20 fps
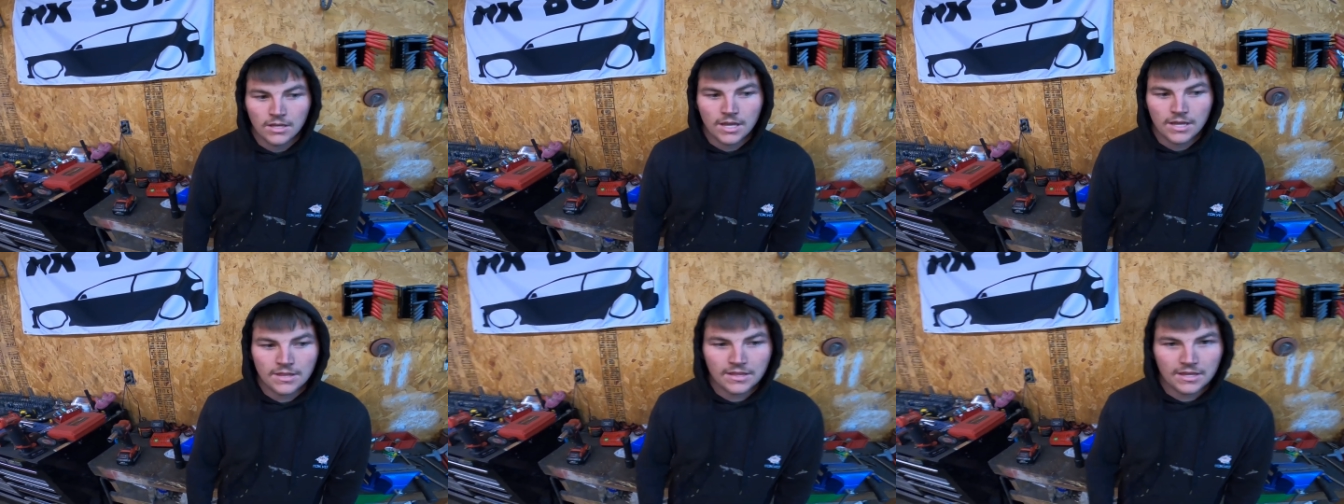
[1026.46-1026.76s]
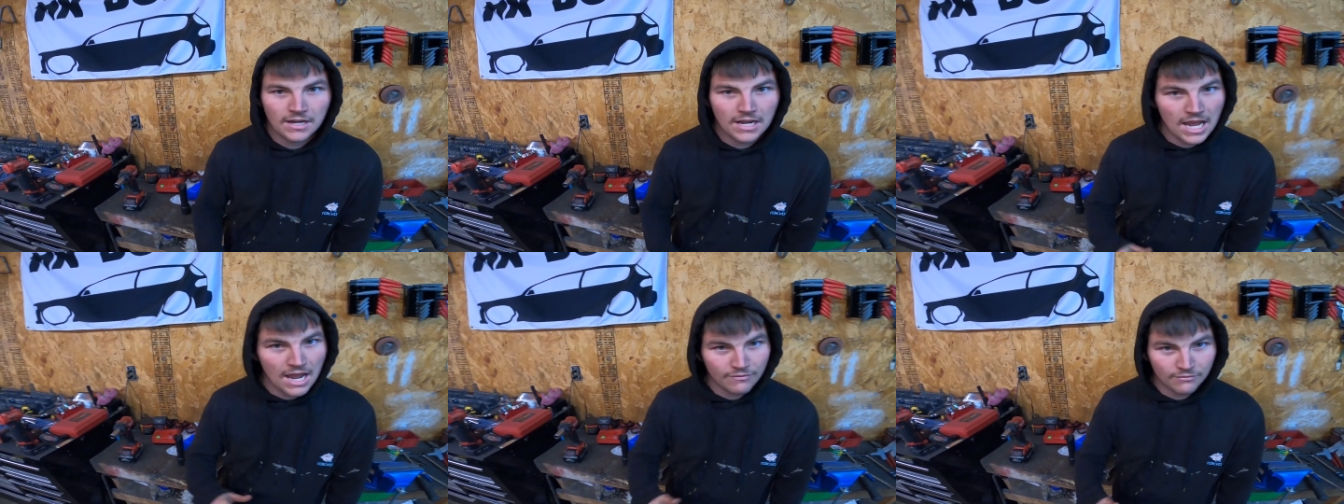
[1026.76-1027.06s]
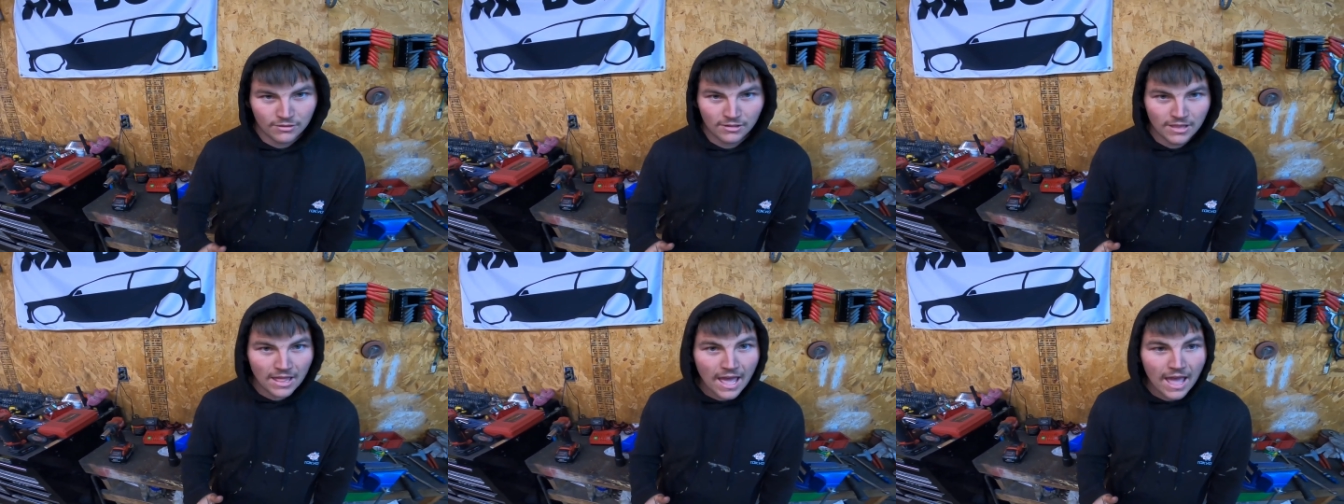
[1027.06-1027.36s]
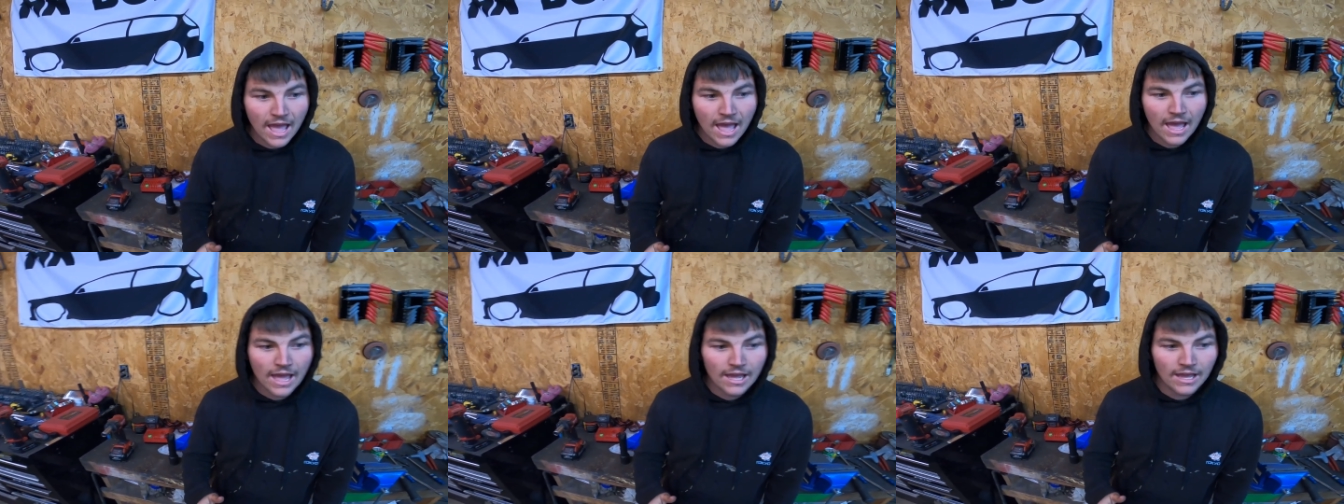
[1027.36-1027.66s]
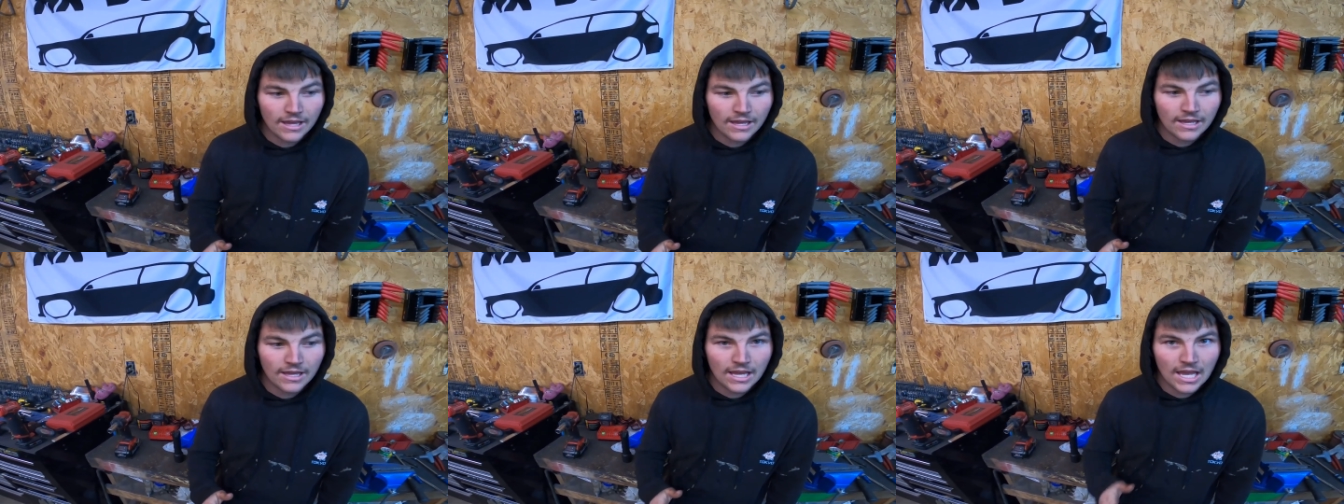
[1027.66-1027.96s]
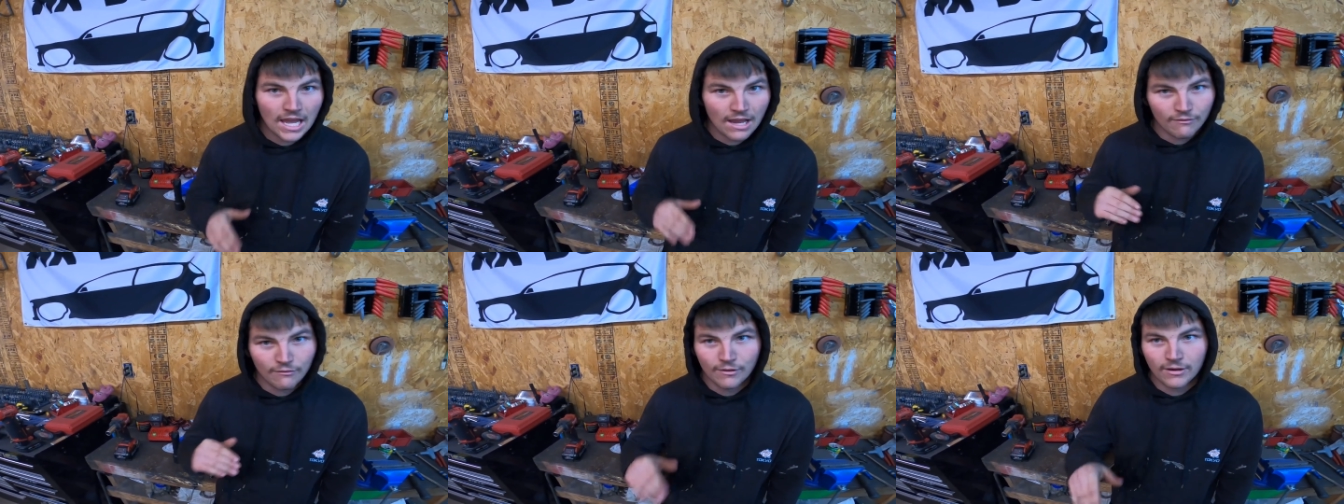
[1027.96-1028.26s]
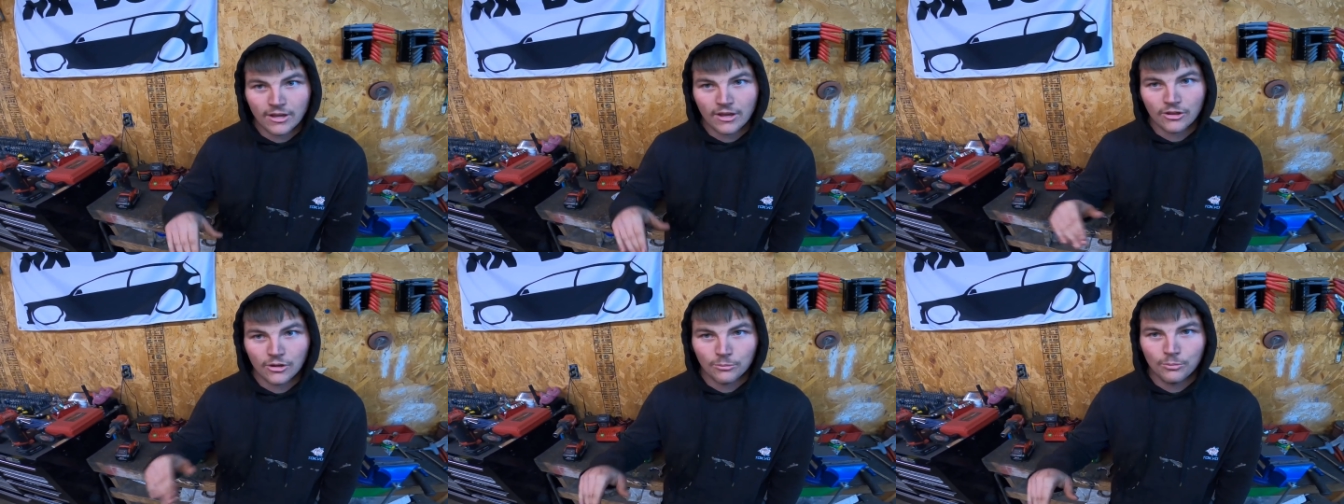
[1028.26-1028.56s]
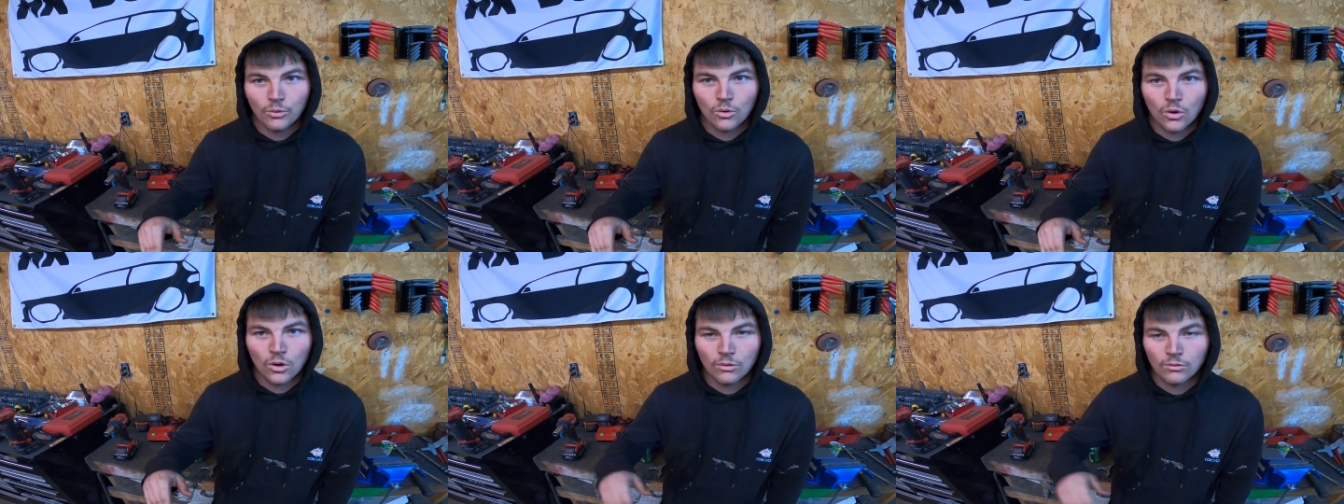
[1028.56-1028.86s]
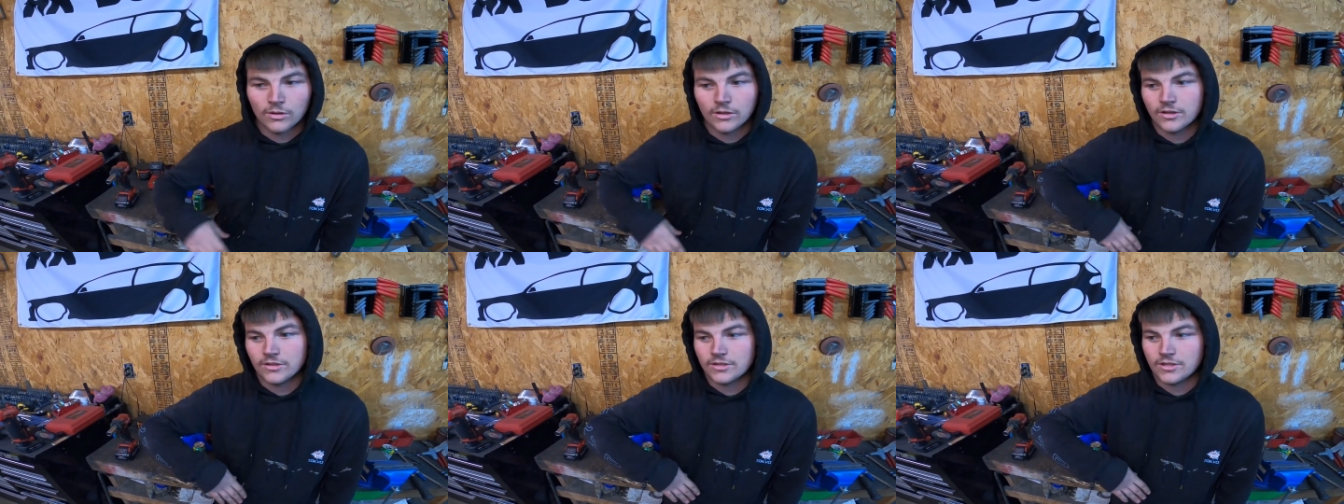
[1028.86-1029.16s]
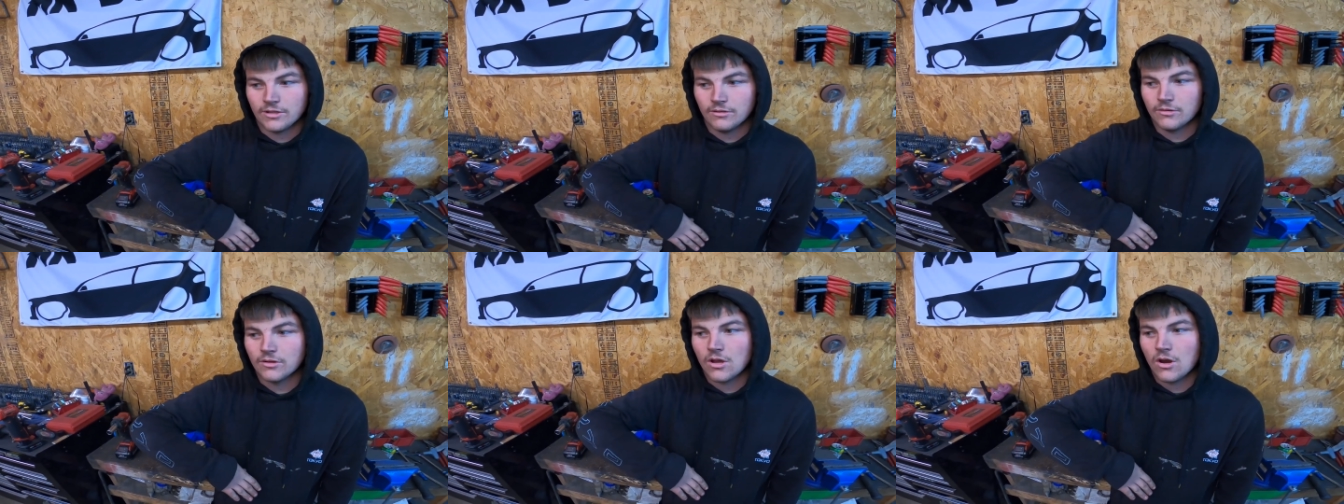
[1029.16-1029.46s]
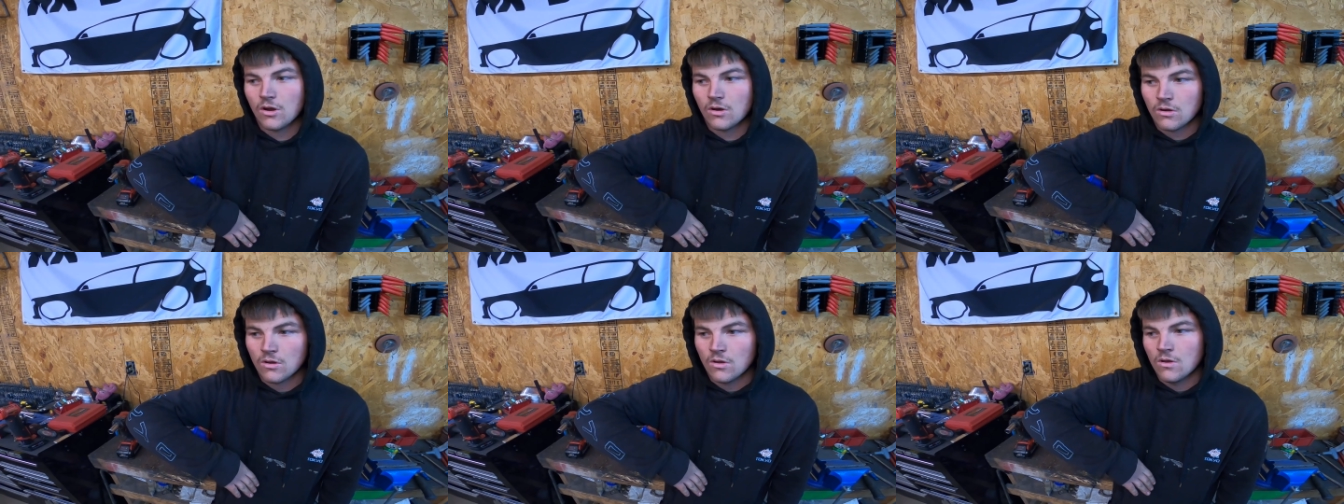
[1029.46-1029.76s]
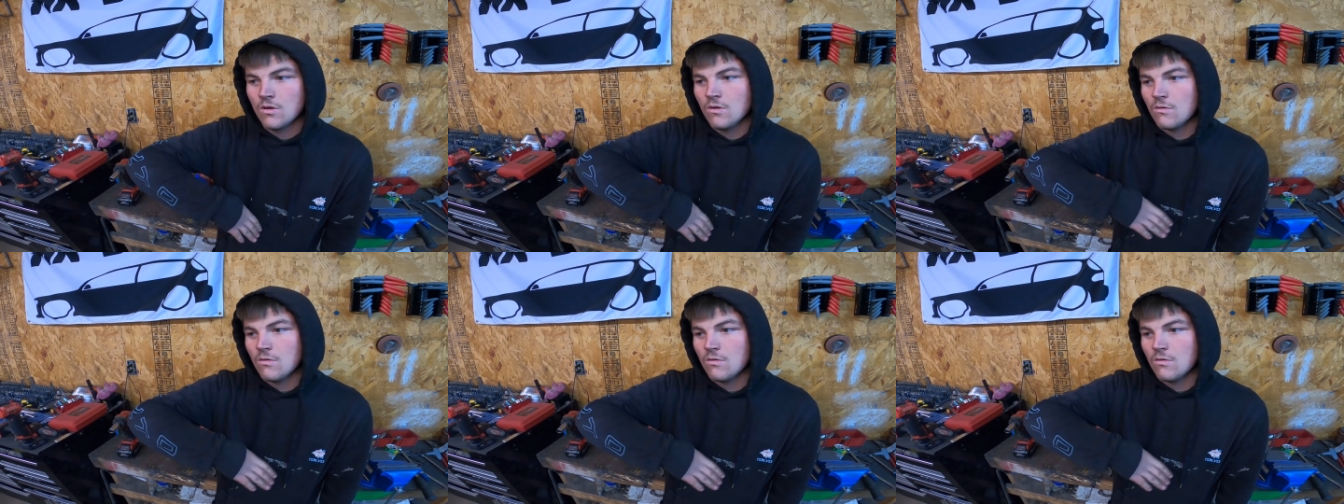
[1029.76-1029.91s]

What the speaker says: And then after that, every other pull it would go,